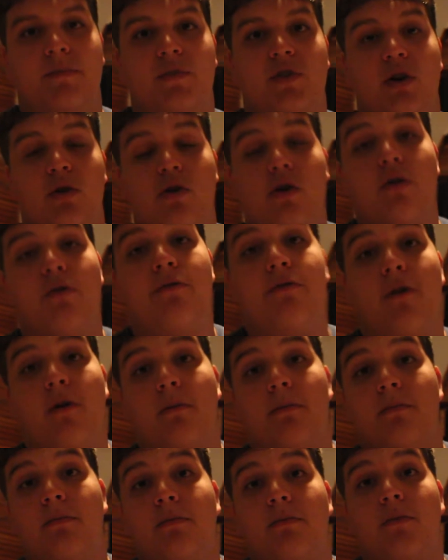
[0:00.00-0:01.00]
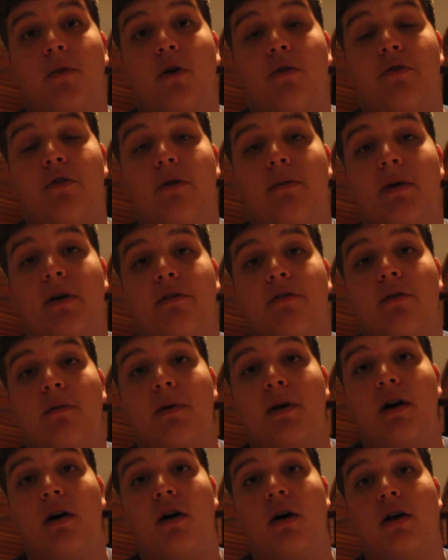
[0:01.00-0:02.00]
so no film, no filming for
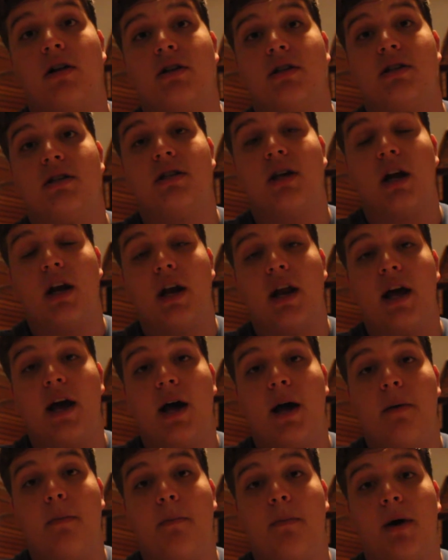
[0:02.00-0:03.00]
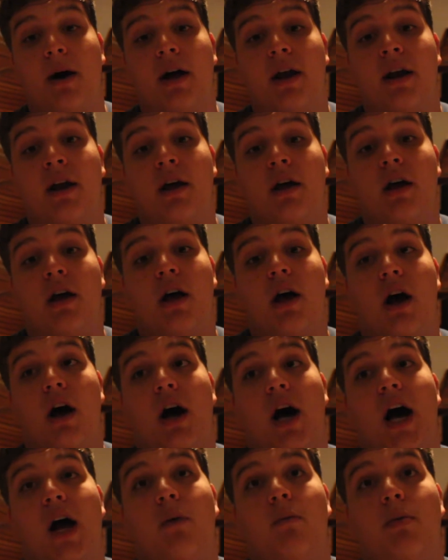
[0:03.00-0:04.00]
me on Sunday, but
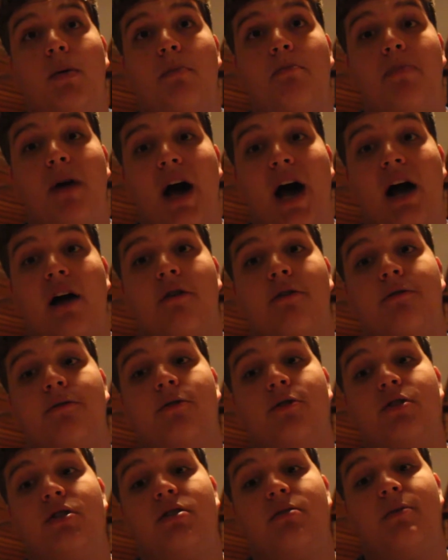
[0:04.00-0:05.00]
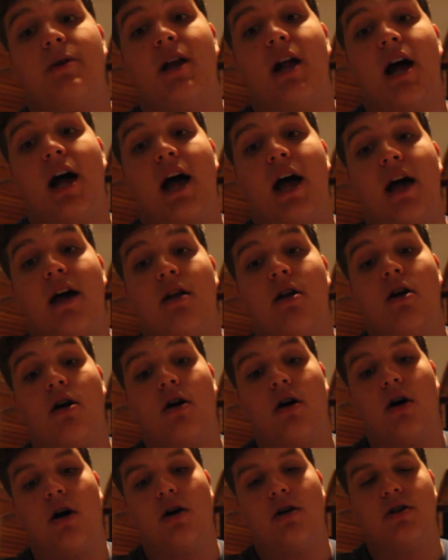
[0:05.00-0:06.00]
I'll be back full speed
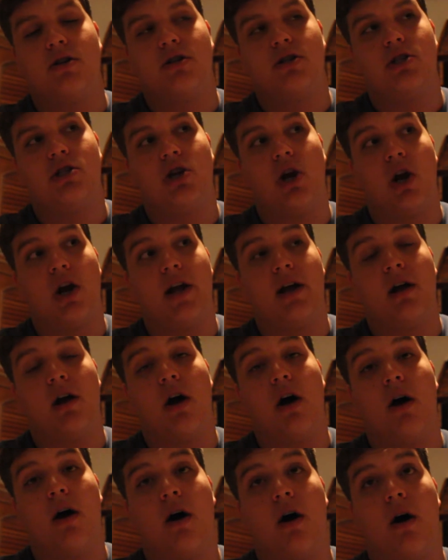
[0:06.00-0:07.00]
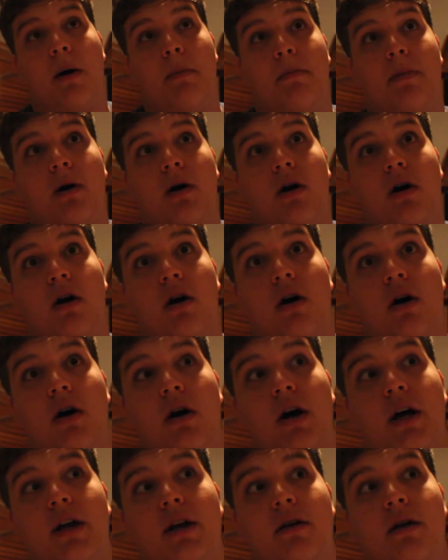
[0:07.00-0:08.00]
ahead, starting up
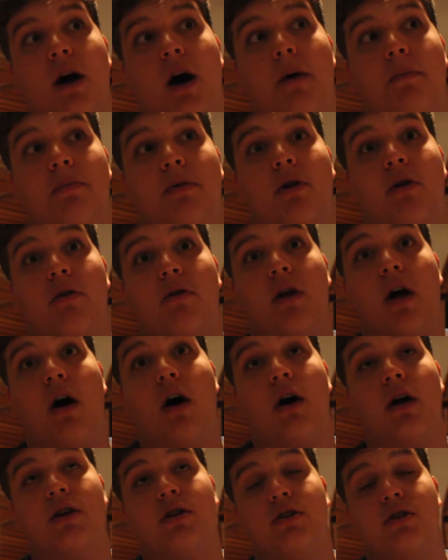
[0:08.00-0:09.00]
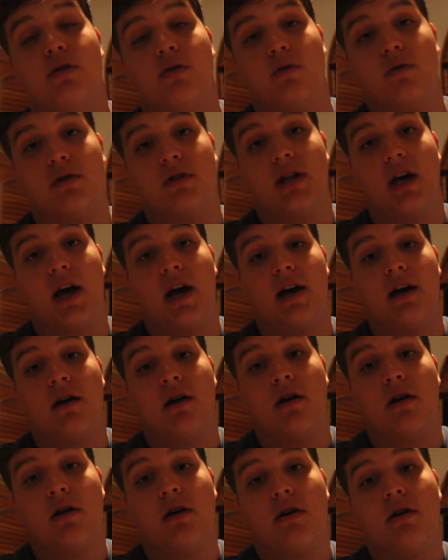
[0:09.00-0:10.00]
on upload on Tuesday.
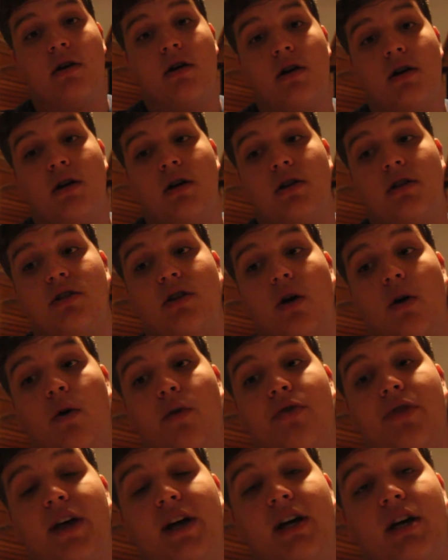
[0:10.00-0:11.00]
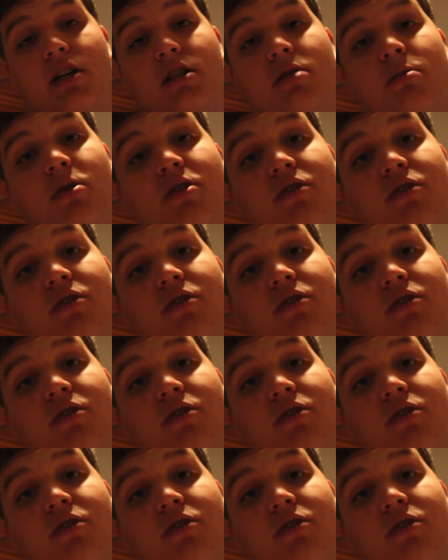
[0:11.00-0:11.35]
So thank you guys so